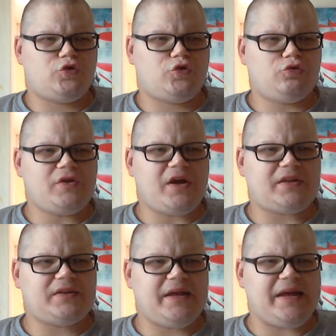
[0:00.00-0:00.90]
do
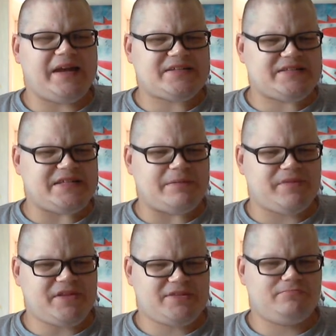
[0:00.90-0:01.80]
not accept
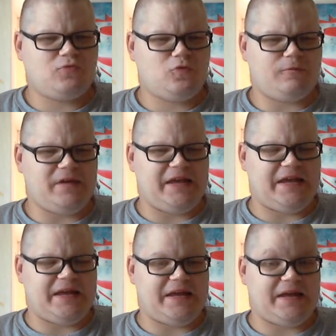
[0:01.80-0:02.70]
this
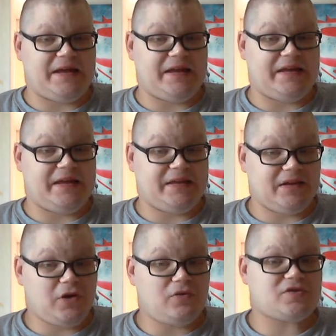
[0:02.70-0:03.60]
movie
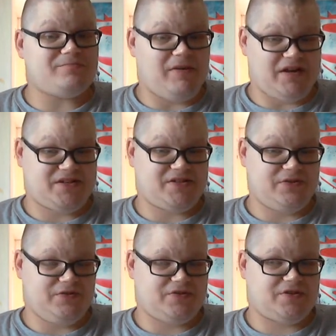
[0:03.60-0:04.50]
in
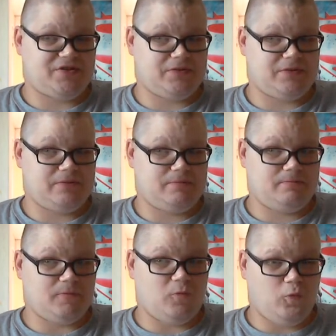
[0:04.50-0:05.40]
Ghostbusters
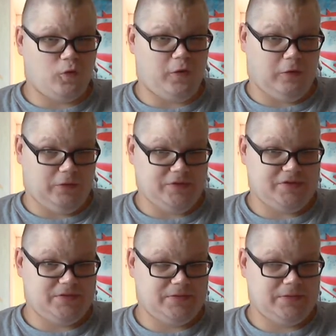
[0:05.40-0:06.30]
world.
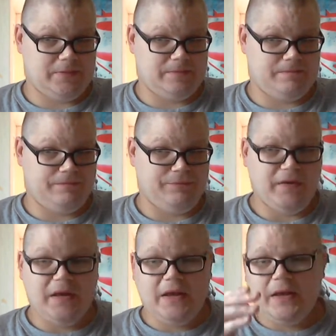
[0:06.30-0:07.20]

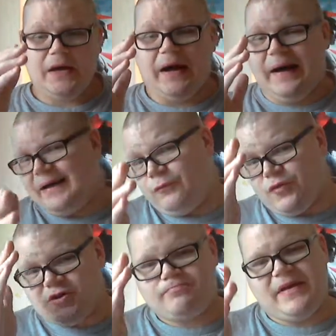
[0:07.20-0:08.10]
I
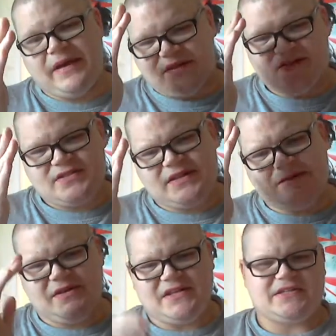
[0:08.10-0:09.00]
respect
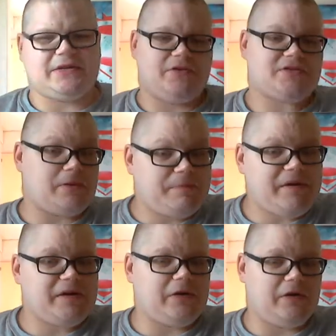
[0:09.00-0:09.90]
Cinemassacre's
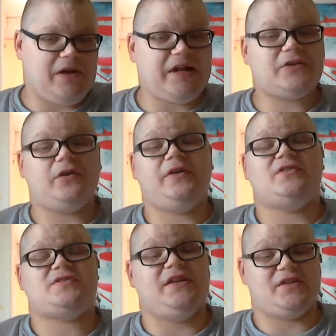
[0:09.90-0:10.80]
opinion not going to
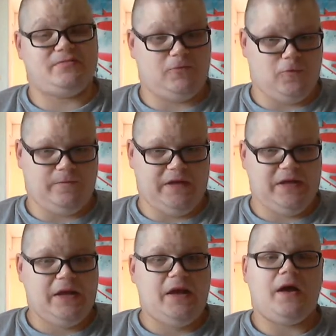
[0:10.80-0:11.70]
see this movie.
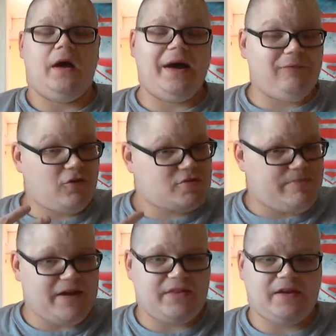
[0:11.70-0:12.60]
I
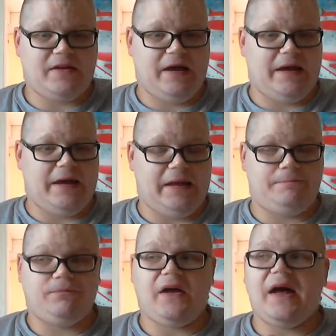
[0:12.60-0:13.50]
respect that guy.
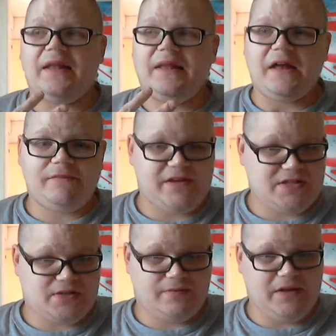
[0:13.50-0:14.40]
I love
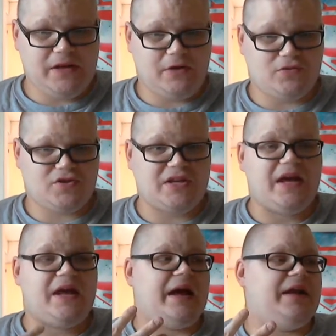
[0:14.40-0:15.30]
his videos
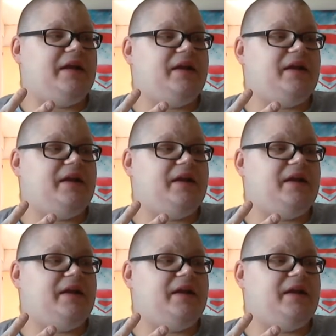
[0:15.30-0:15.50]
and I